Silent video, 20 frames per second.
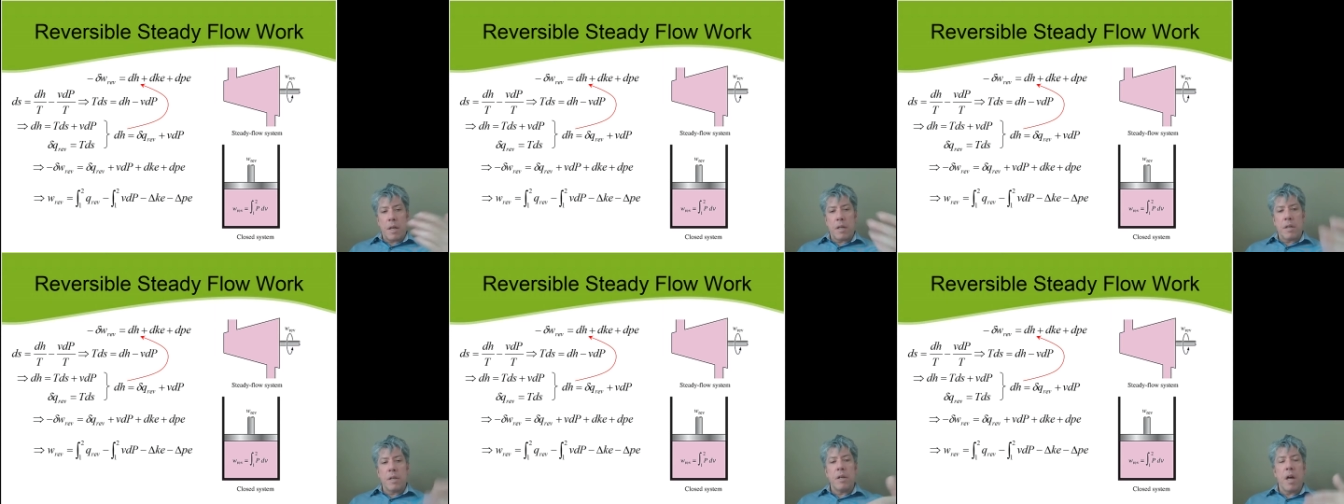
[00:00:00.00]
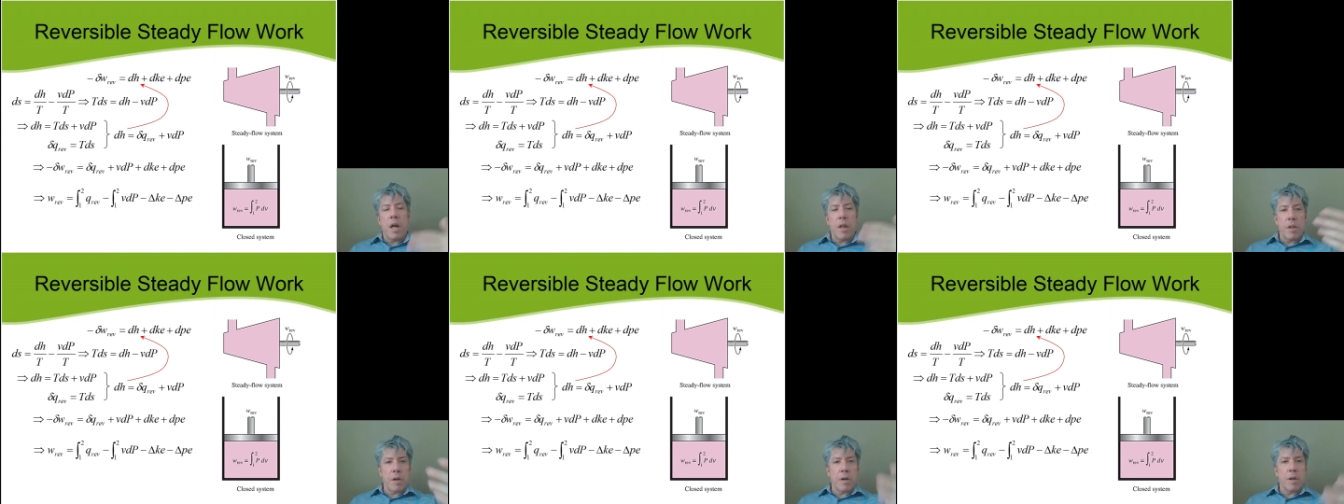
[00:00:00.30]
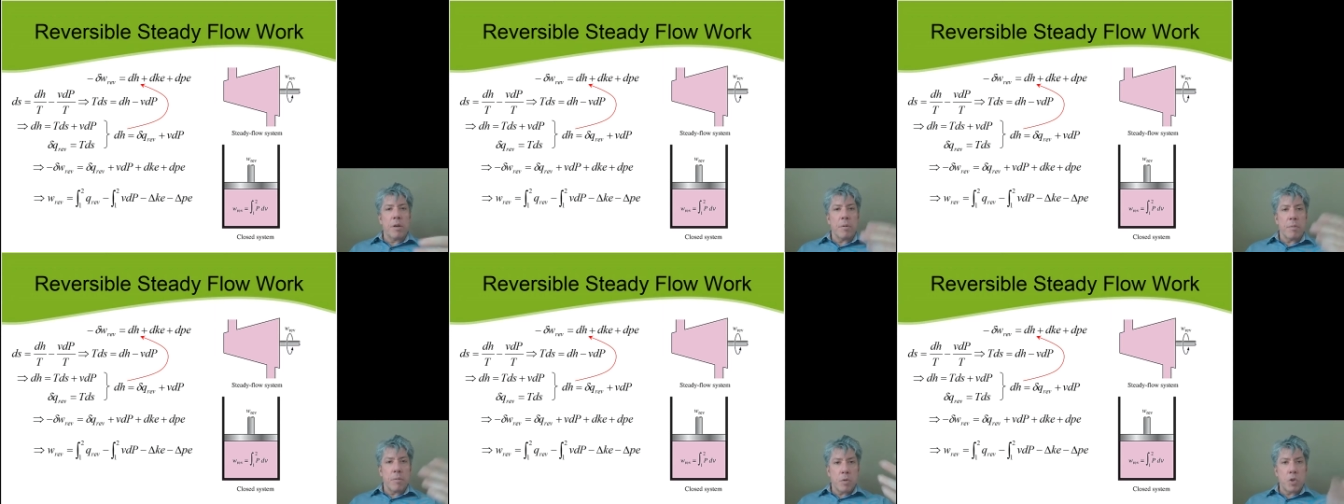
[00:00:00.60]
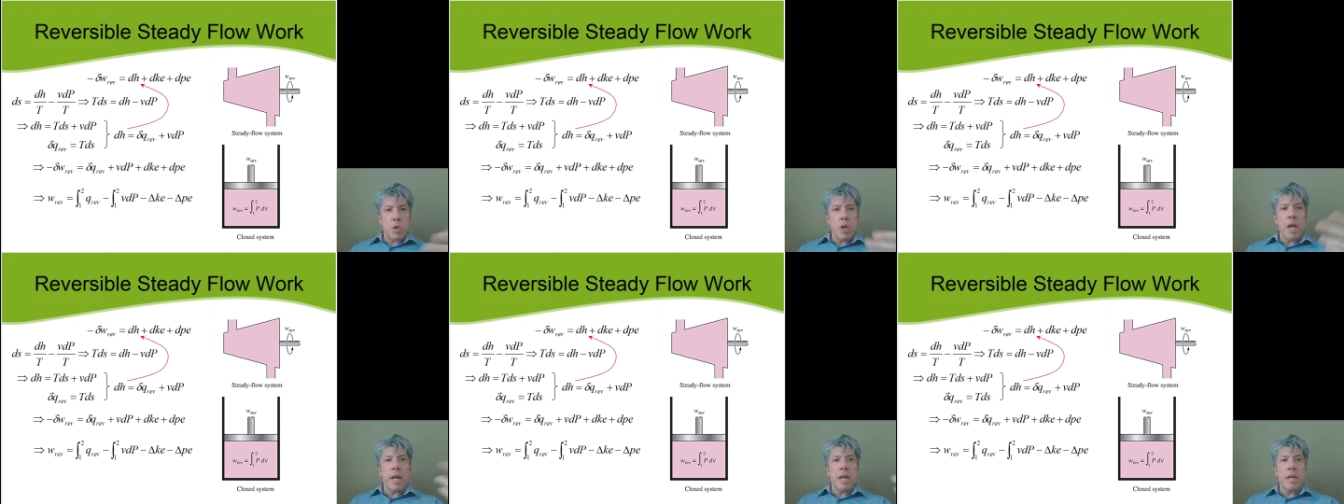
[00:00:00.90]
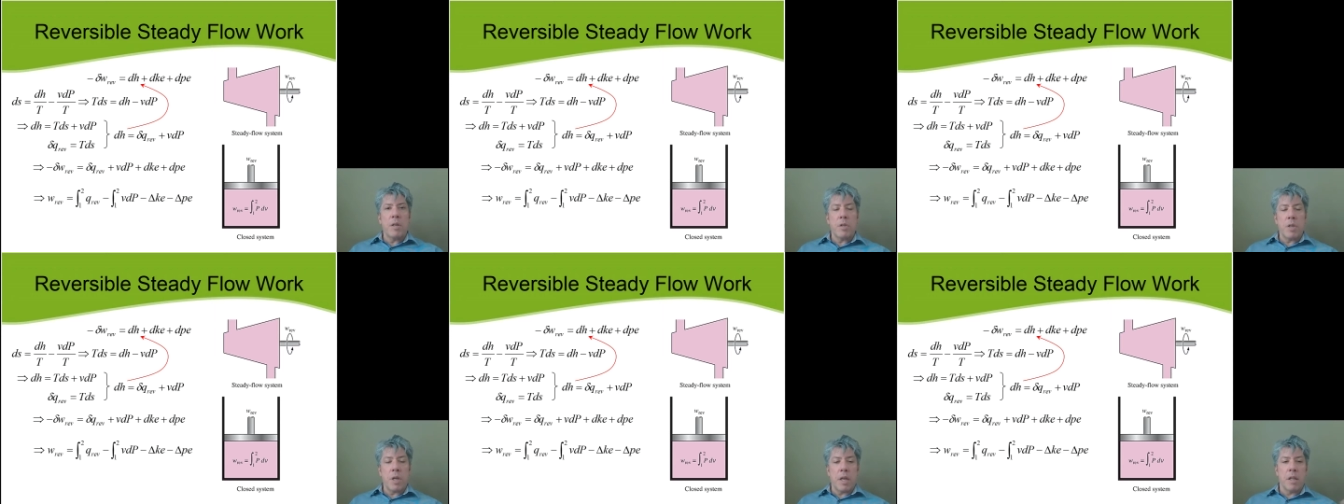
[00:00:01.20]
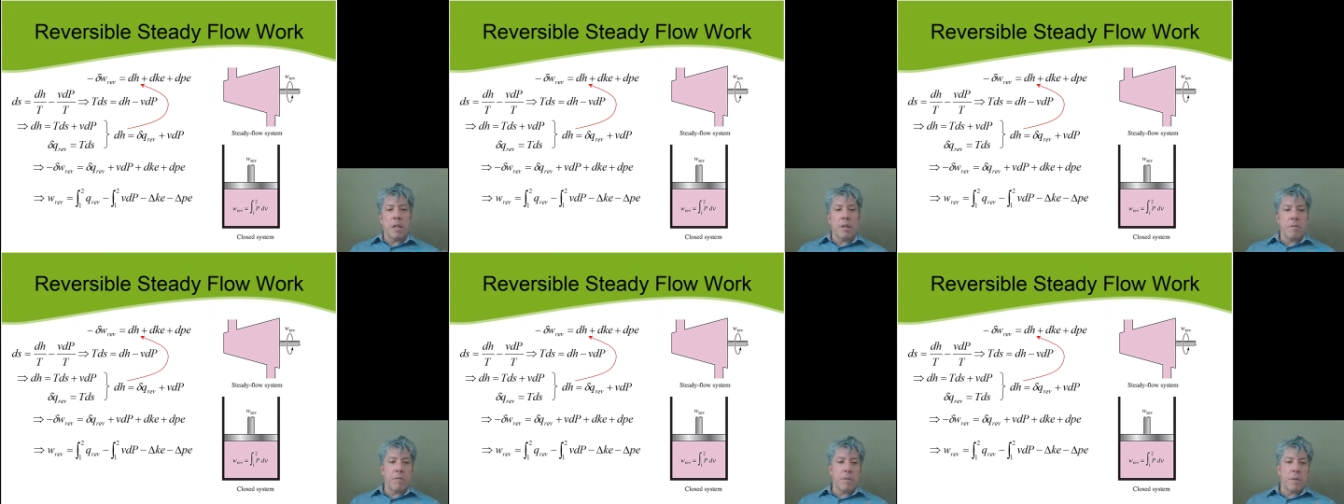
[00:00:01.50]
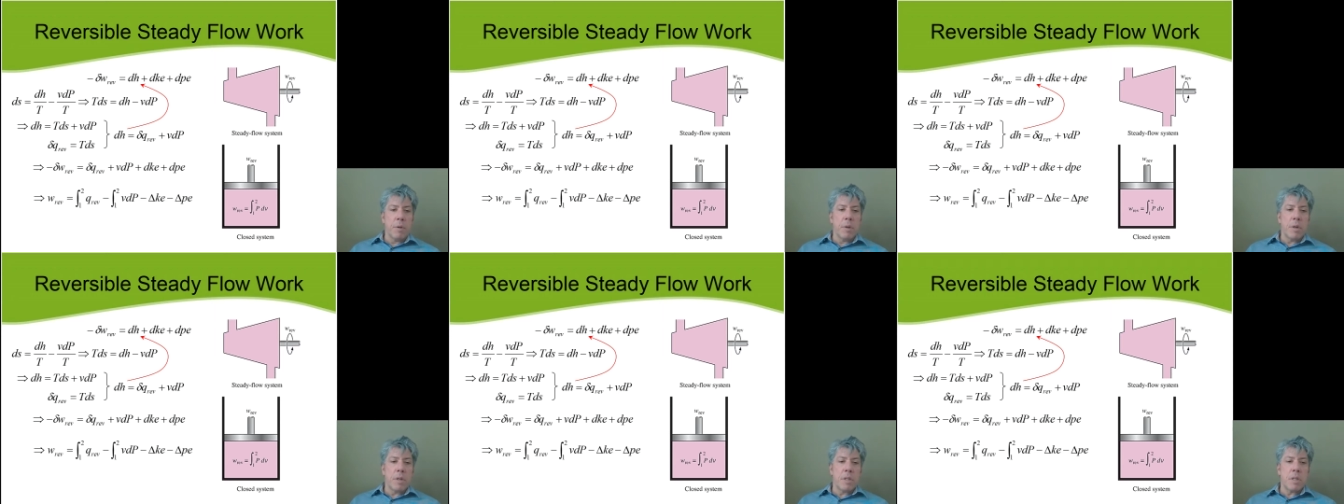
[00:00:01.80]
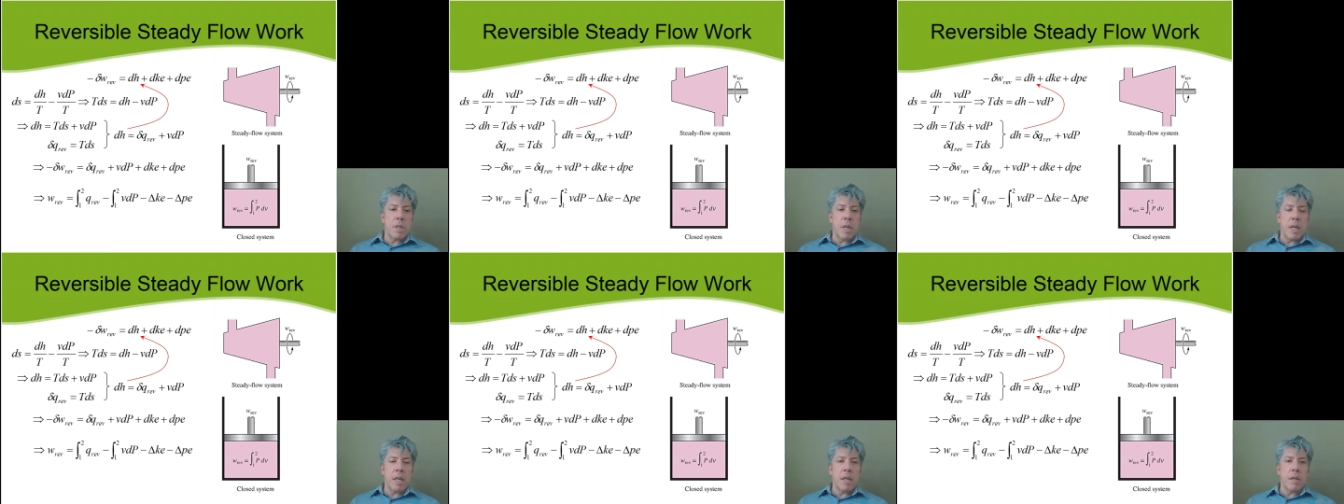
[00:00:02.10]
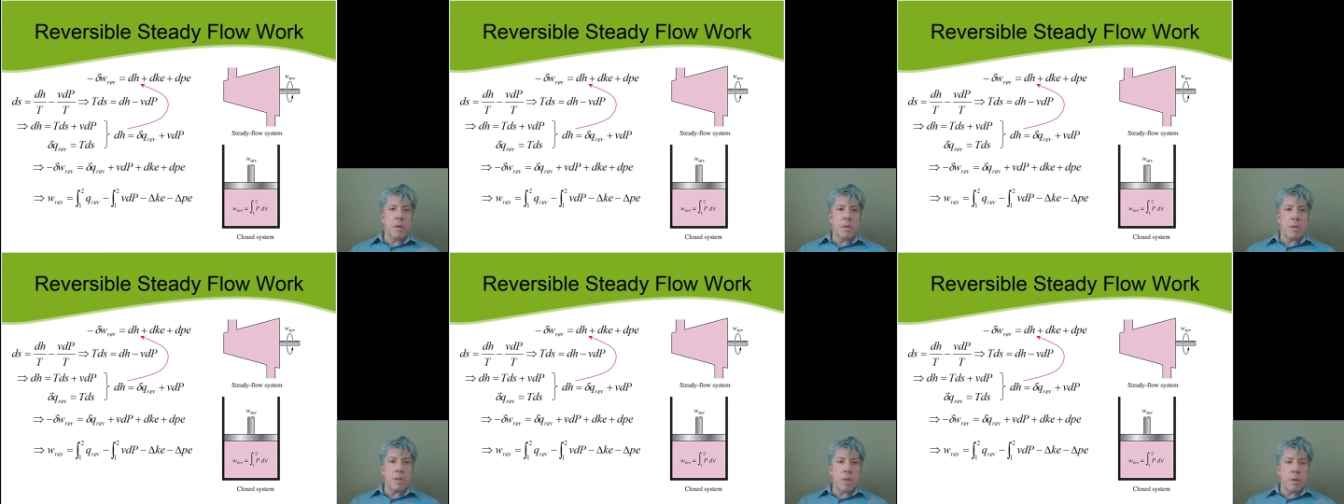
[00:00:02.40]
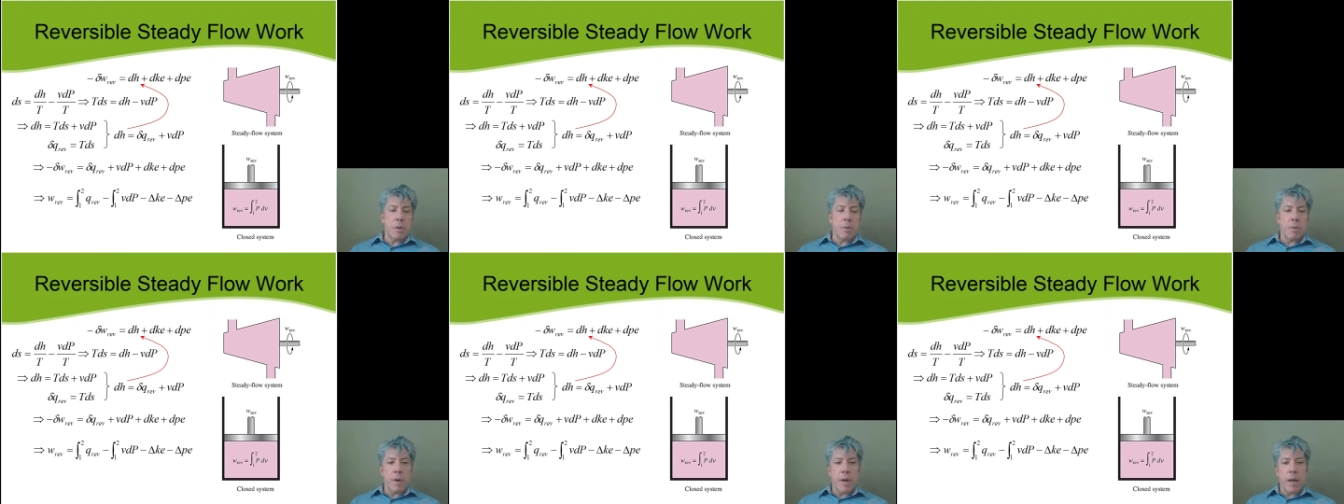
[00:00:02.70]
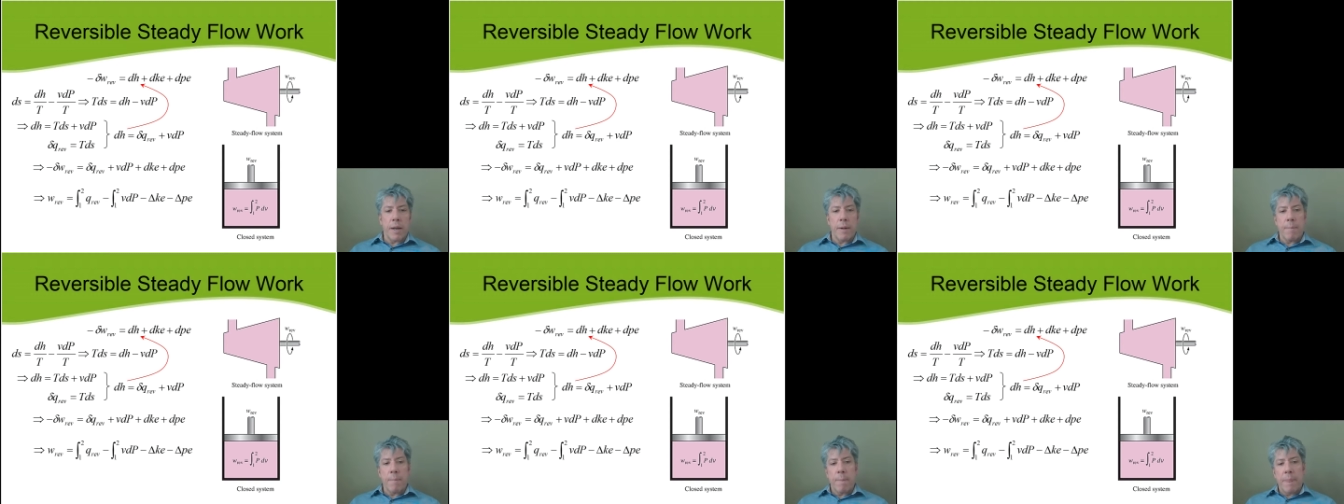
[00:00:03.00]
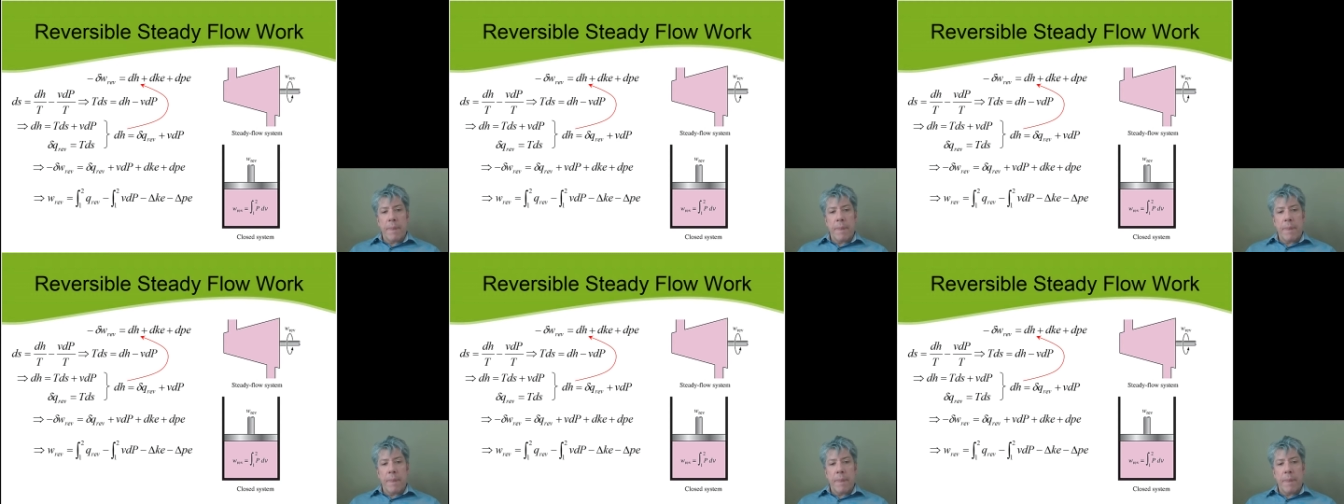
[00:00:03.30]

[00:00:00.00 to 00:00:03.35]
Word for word: another change in the fluid's energy, right?